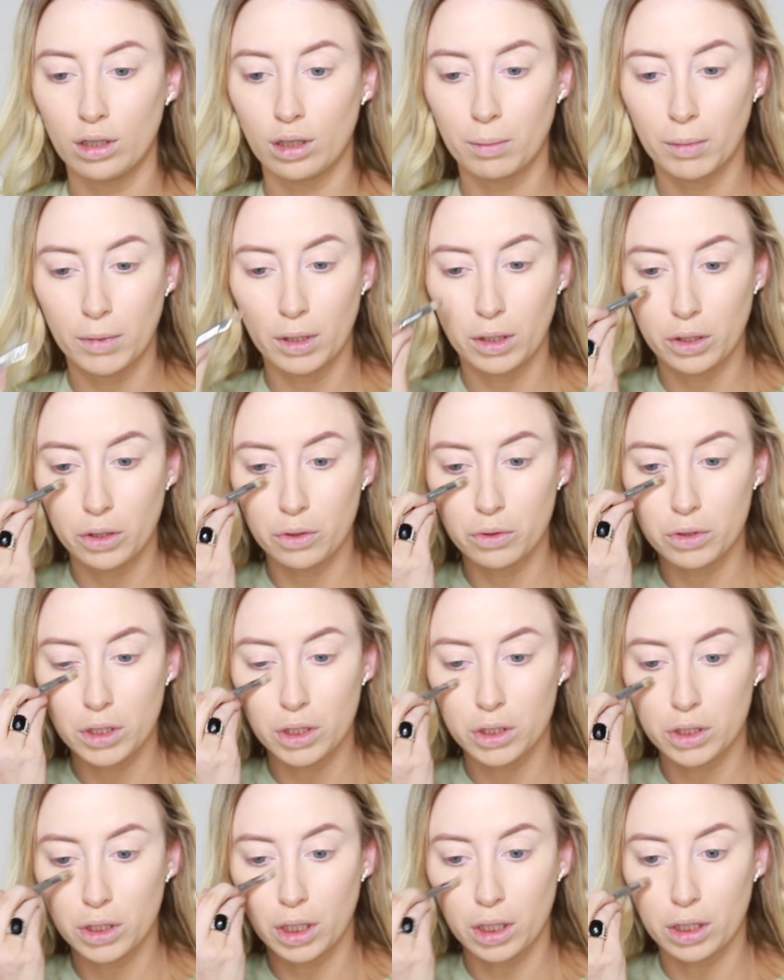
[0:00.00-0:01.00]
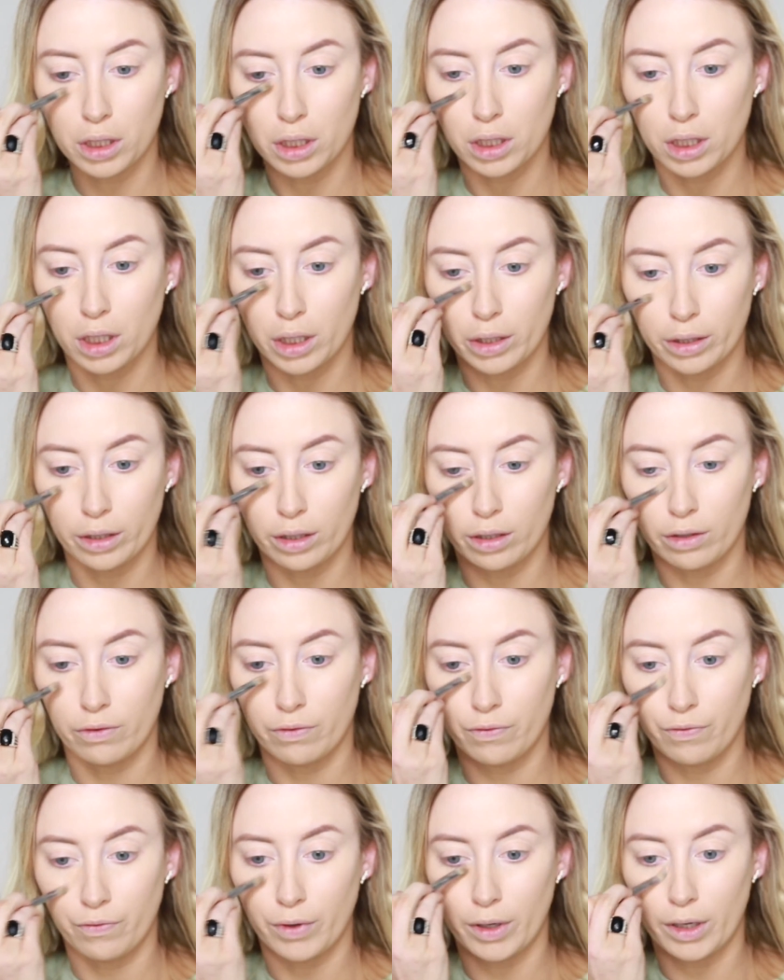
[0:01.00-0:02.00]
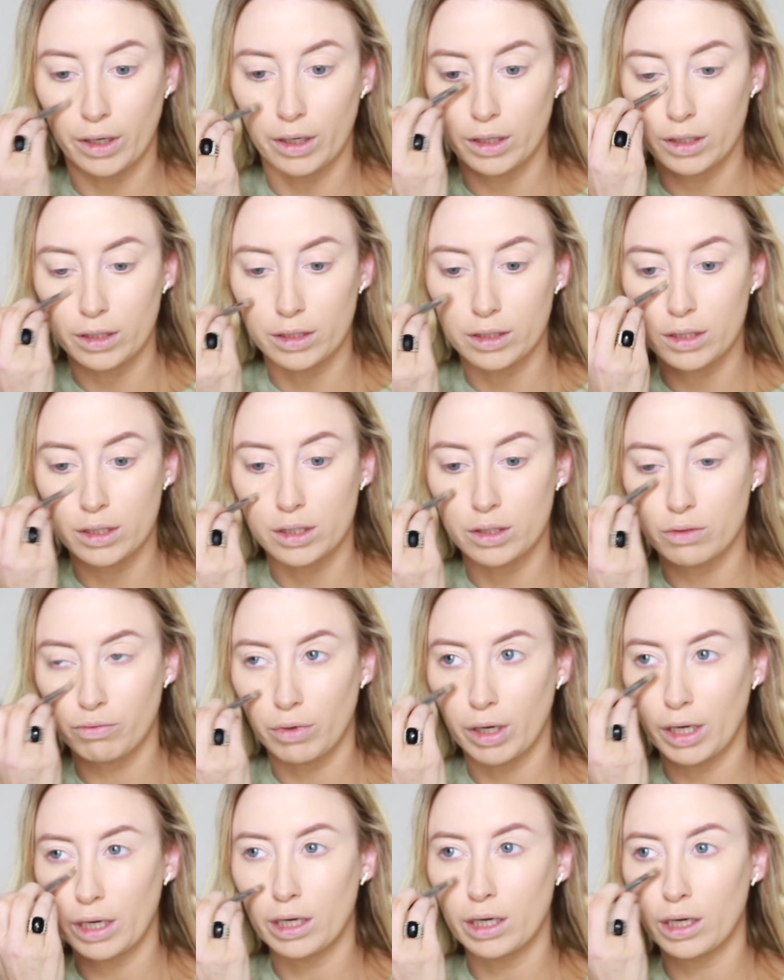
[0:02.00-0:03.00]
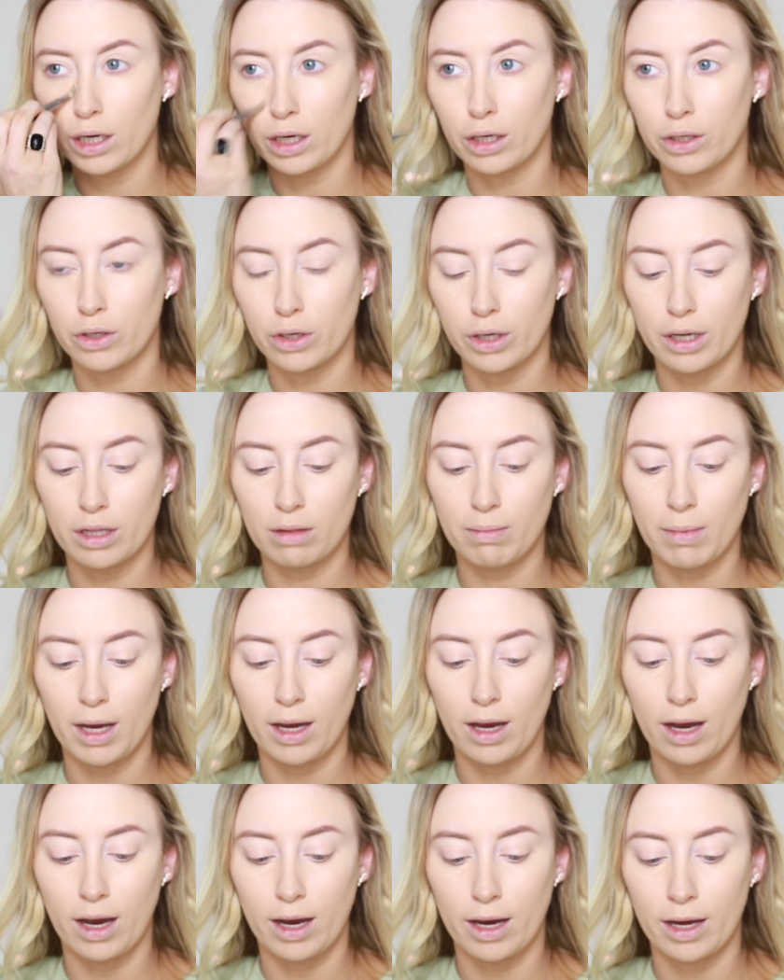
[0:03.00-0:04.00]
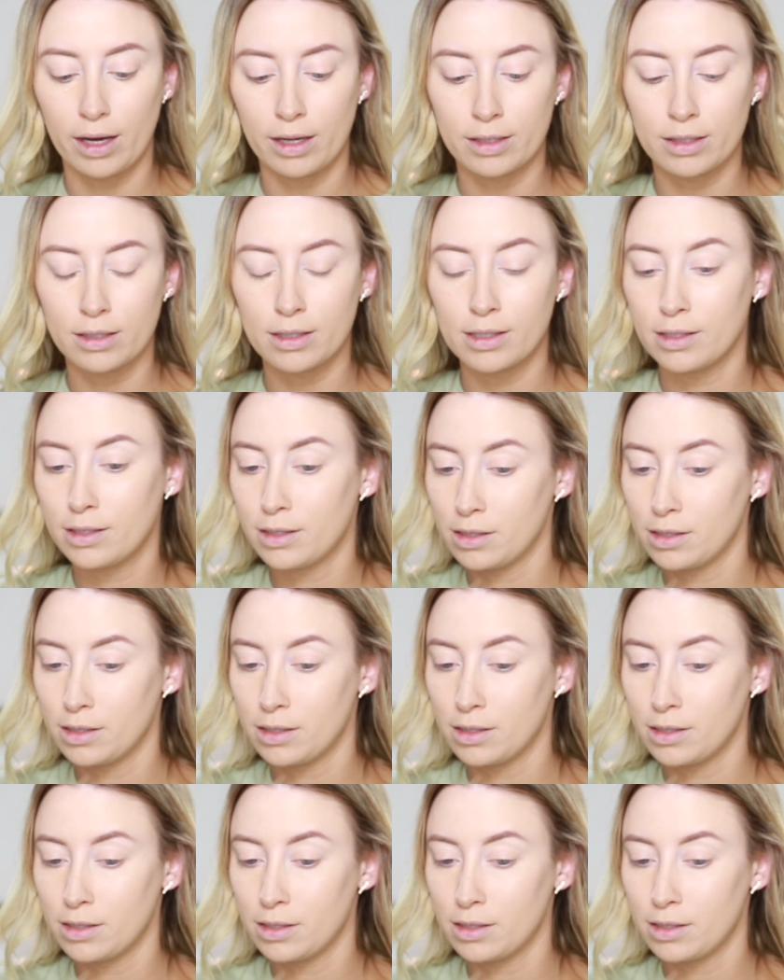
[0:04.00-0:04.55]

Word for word: I'm gonna use the darker color first, right here underneath my eyes.